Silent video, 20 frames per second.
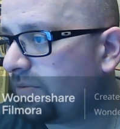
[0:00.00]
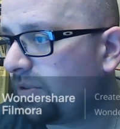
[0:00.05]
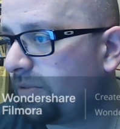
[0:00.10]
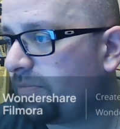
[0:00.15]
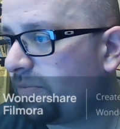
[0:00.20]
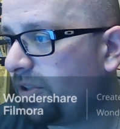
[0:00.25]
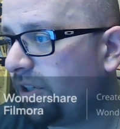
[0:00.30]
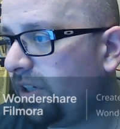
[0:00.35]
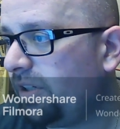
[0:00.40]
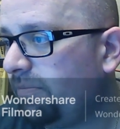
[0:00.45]
were
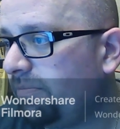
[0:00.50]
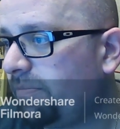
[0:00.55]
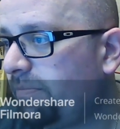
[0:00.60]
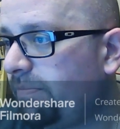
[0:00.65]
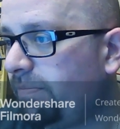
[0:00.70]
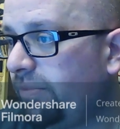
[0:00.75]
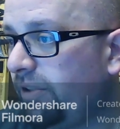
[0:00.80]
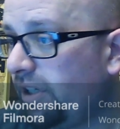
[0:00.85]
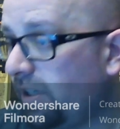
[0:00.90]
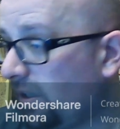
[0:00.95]
pretty,
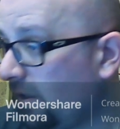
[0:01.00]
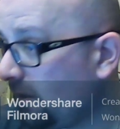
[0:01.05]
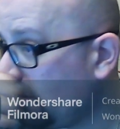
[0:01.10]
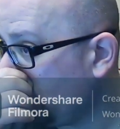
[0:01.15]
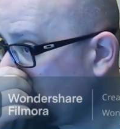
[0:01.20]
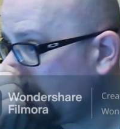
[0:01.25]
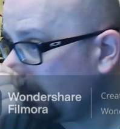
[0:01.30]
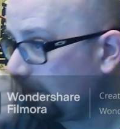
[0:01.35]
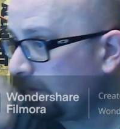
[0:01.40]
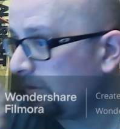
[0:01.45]
you know,
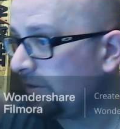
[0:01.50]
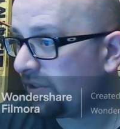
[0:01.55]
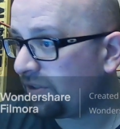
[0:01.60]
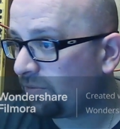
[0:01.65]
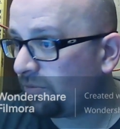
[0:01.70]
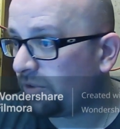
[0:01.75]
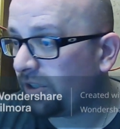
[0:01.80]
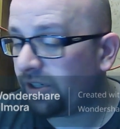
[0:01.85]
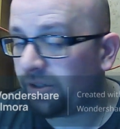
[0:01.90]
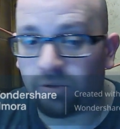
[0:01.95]
it was
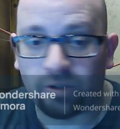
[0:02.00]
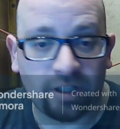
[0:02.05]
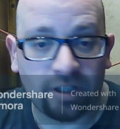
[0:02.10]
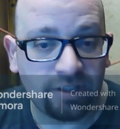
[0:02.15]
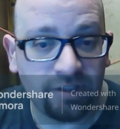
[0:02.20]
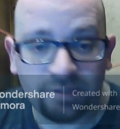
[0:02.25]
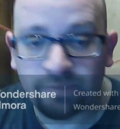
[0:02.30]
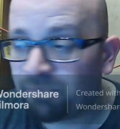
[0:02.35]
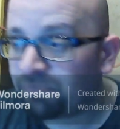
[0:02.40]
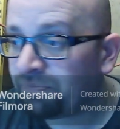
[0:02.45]
what it
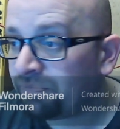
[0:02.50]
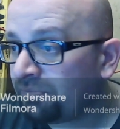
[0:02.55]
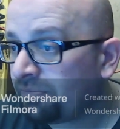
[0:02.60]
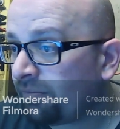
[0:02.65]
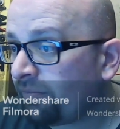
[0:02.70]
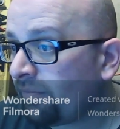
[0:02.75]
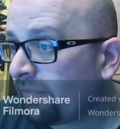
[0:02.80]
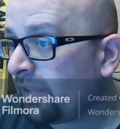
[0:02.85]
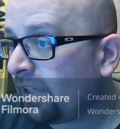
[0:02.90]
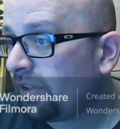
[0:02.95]
was.
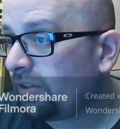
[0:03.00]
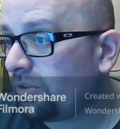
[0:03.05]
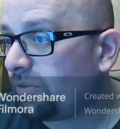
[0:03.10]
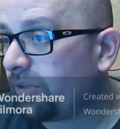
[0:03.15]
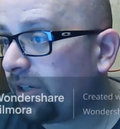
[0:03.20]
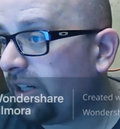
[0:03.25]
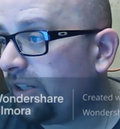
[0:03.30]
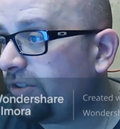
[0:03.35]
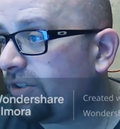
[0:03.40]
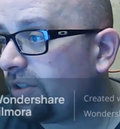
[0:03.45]
The
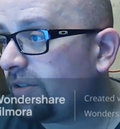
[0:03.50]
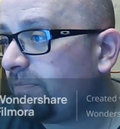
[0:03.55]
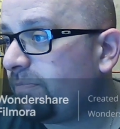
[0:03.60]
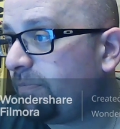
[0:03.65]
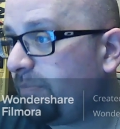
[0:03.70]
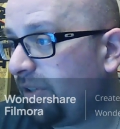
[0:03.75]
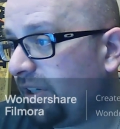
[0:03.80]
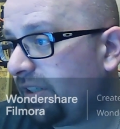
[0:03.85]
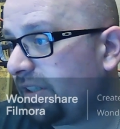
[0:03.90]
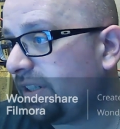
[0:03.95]
Rangers
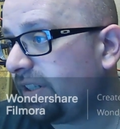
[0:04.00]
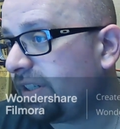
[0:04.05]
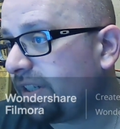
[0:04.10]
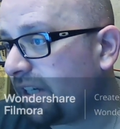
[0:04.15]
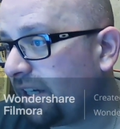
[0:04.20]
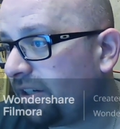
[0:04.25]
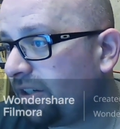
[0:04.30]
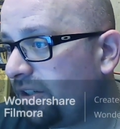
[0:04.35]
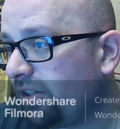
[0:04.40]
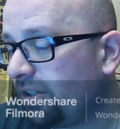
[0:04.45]
beat the
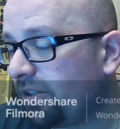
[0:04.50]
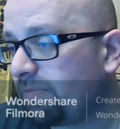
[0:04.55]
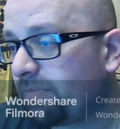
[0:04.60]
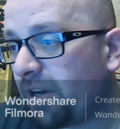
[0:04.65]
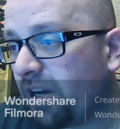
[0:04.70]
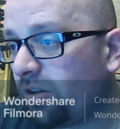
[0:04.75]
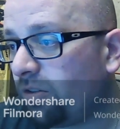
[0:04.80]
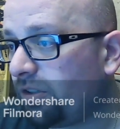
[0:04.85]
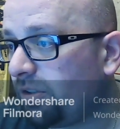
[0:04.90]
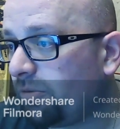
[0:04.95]
Senators
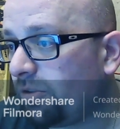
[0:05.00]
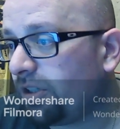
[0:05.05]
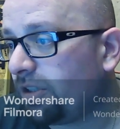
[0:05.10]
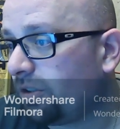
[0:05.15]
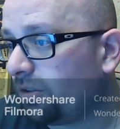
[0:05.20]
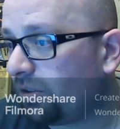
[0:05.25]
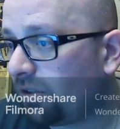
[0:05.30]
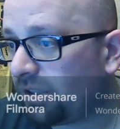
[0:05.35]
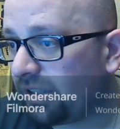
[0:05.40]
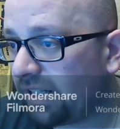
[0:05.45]
by only one
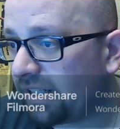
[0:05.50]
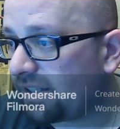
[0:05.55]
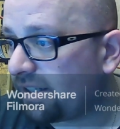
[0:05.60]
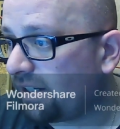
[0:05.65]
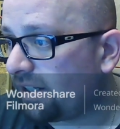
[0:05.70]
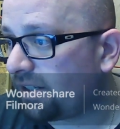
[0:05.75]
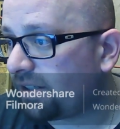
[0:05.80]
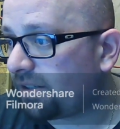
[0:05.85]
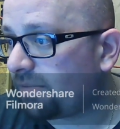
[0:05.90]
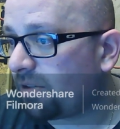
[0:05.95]
goal. That's
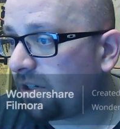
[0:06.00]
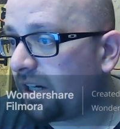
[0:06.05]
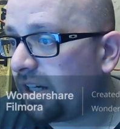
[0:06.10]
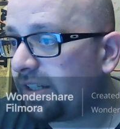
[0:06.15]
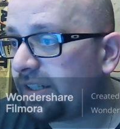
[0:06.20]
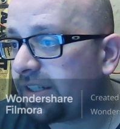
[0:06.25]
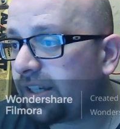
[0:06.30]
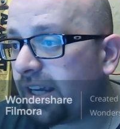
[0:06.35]
not a surprise.